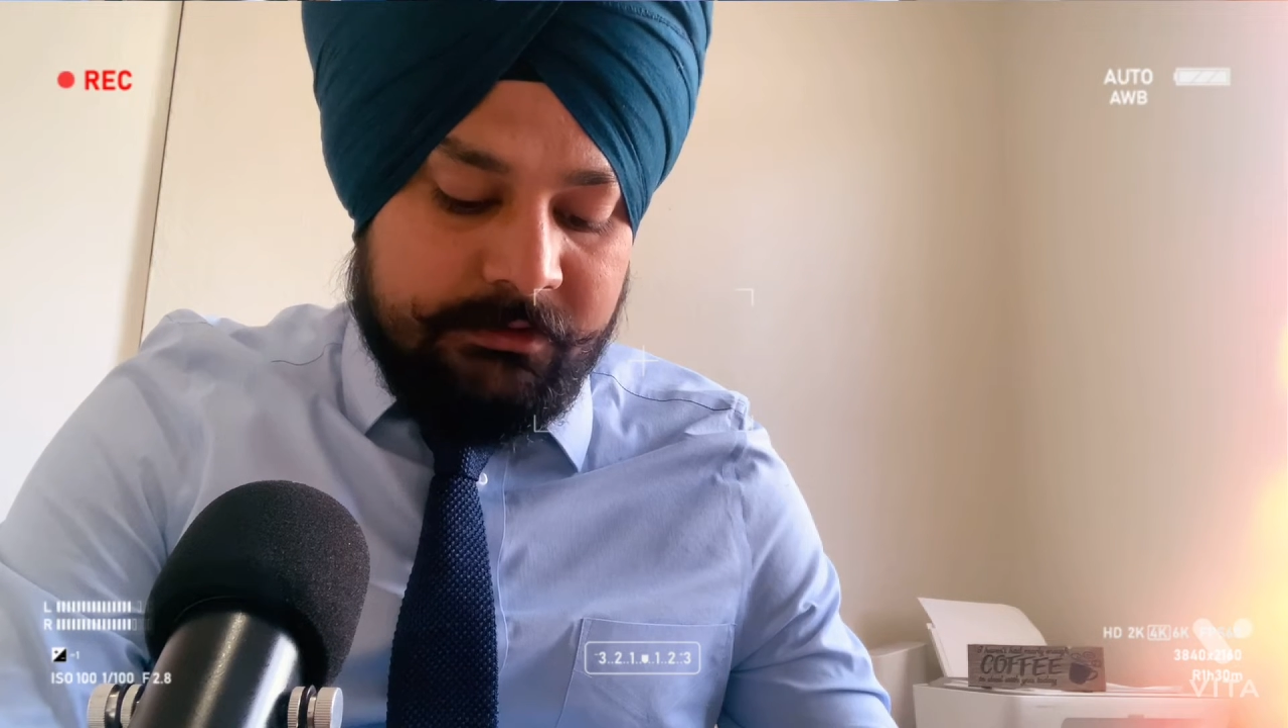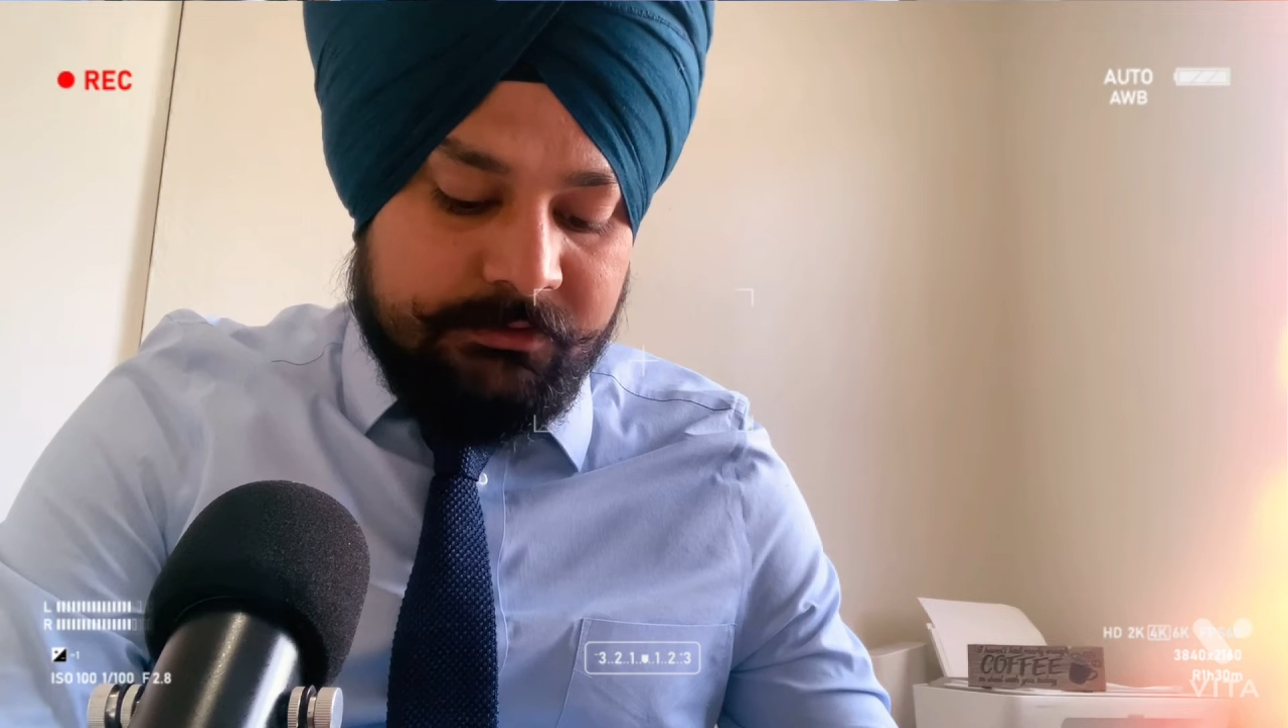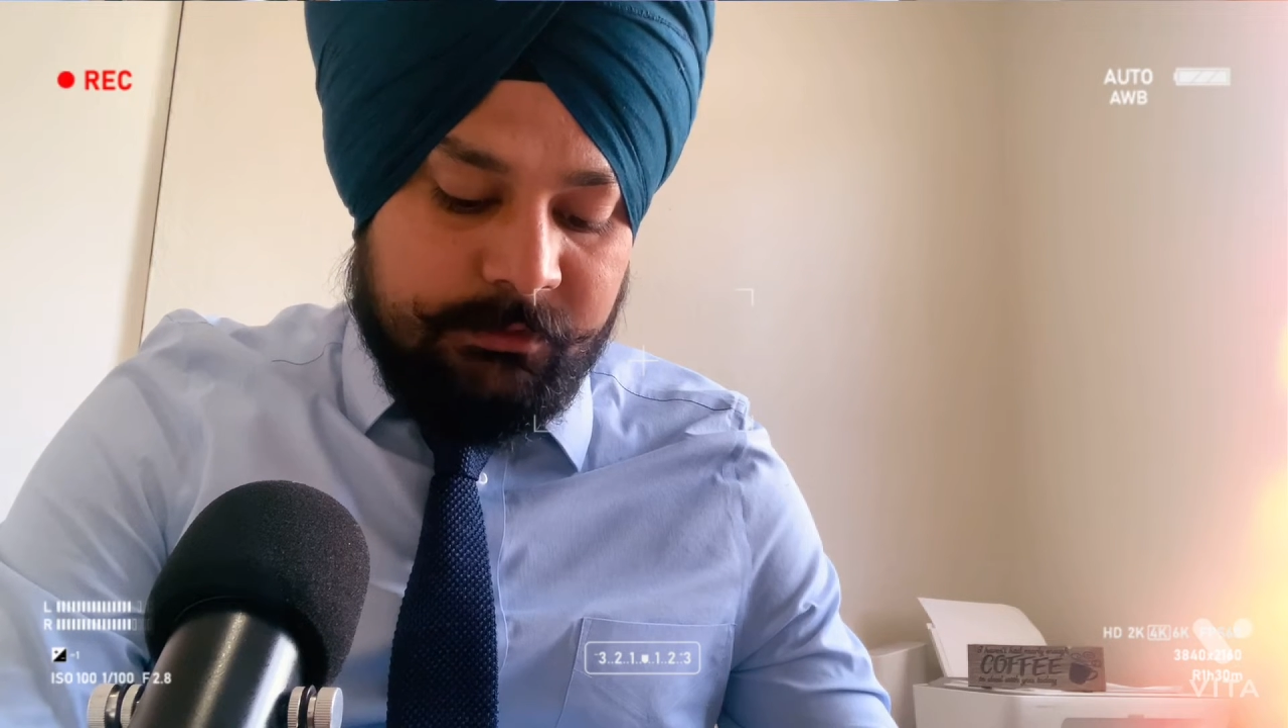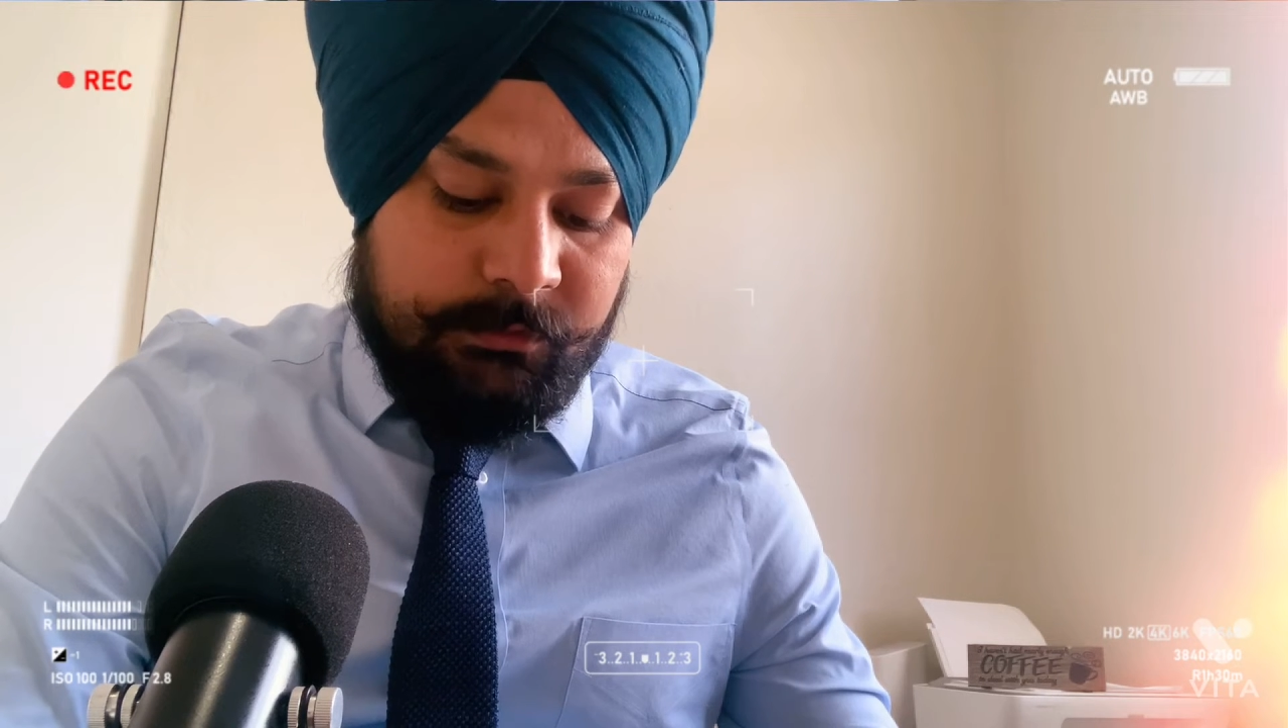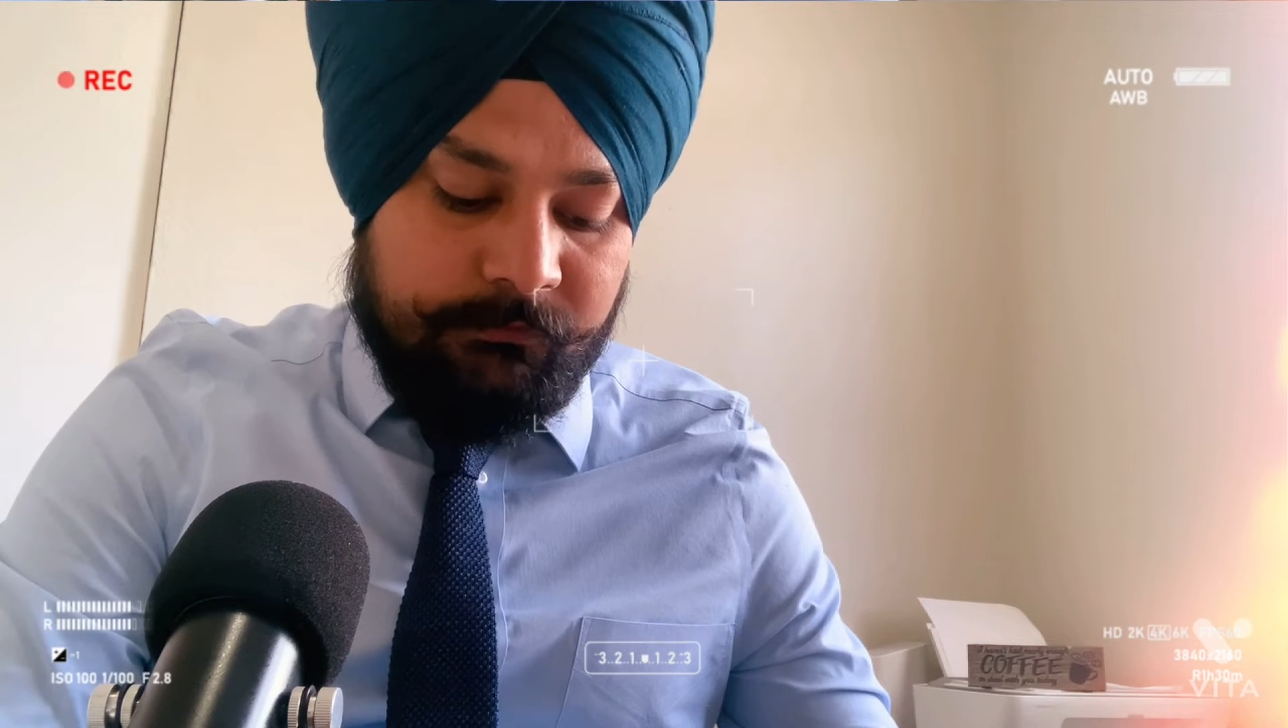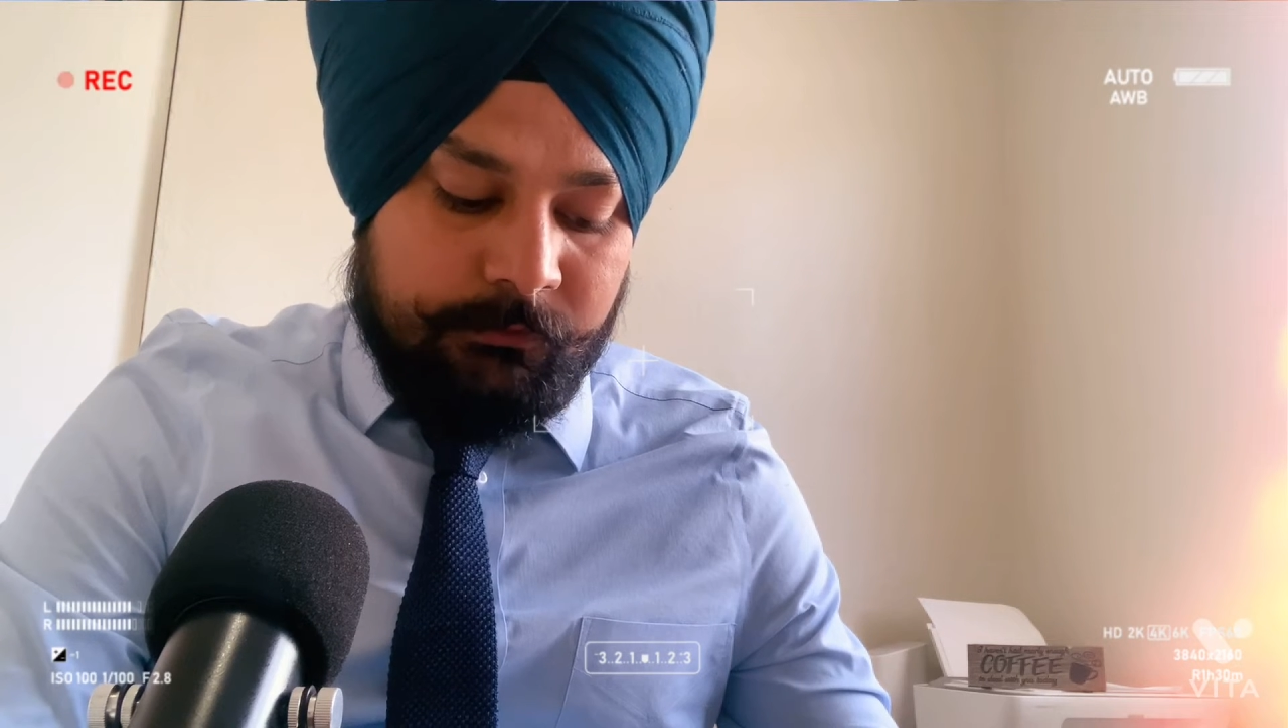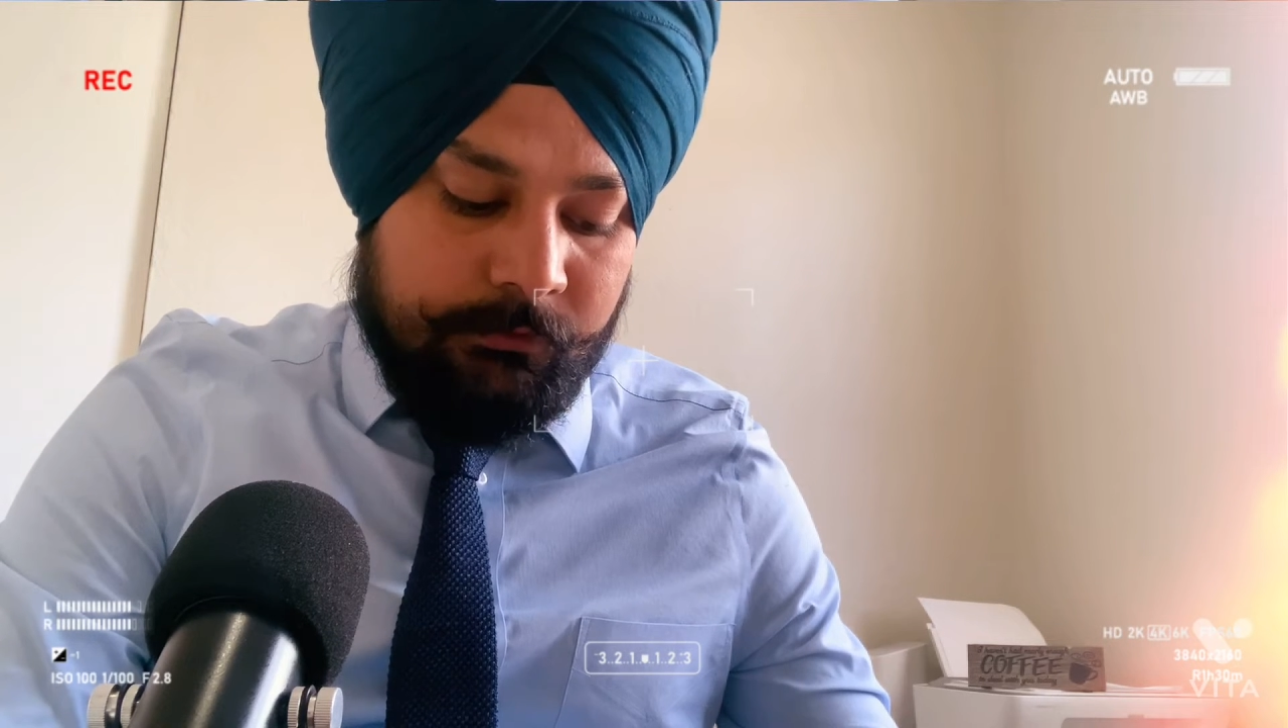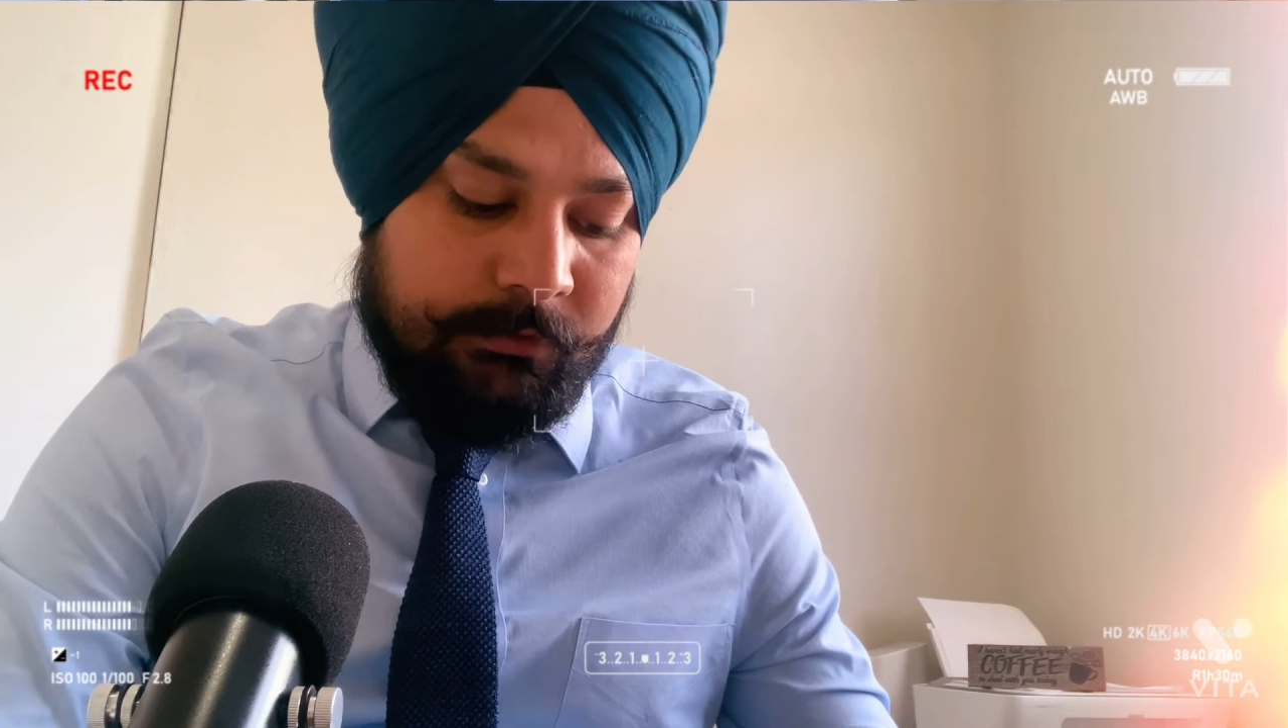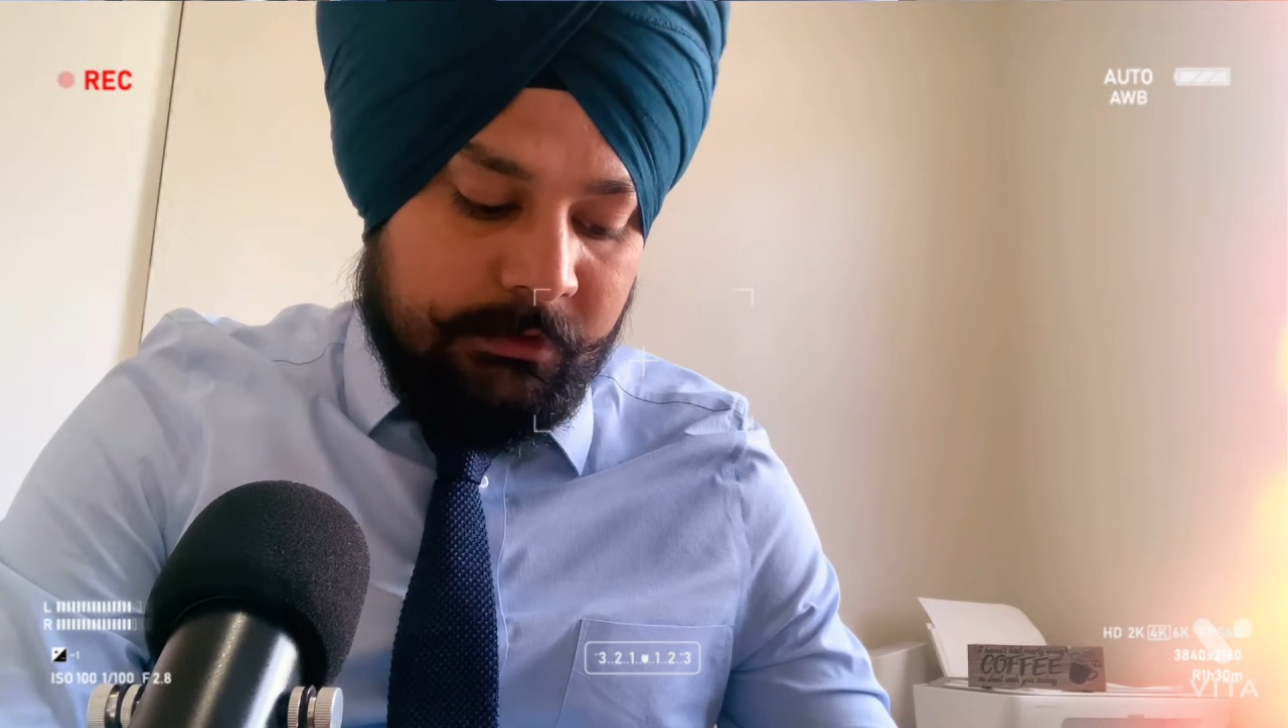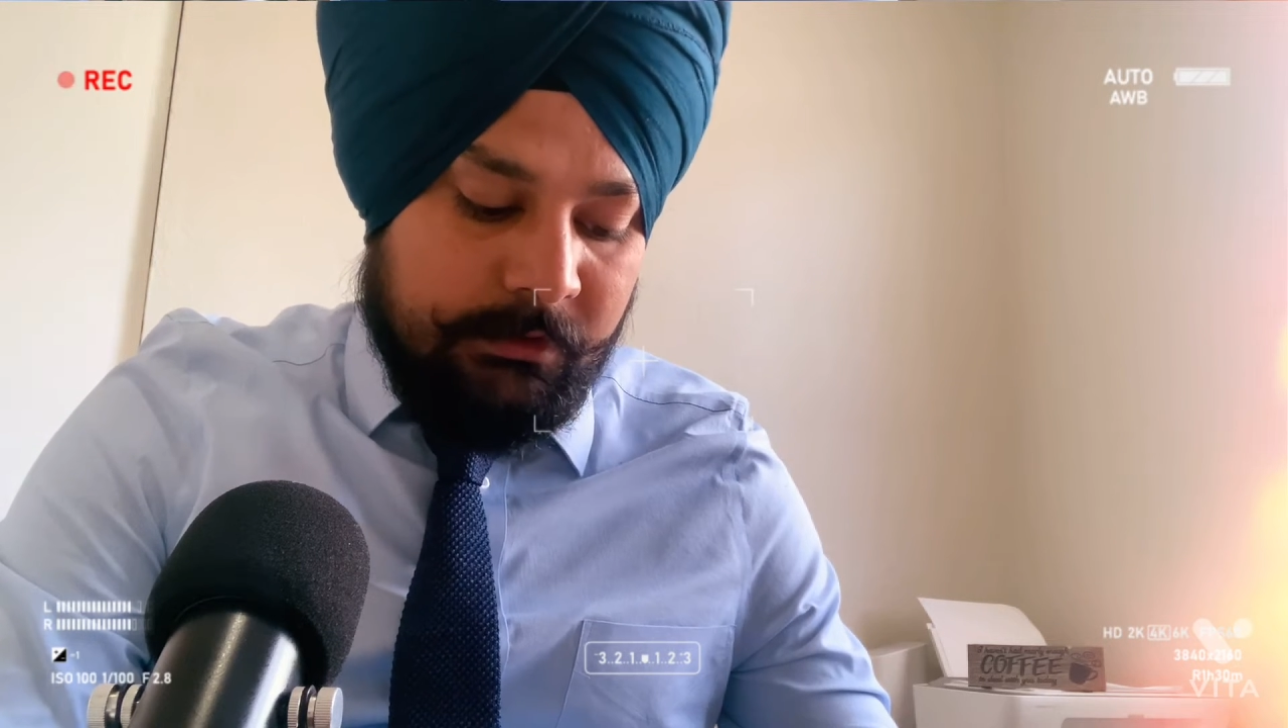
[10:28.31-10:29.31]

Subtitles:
seen before,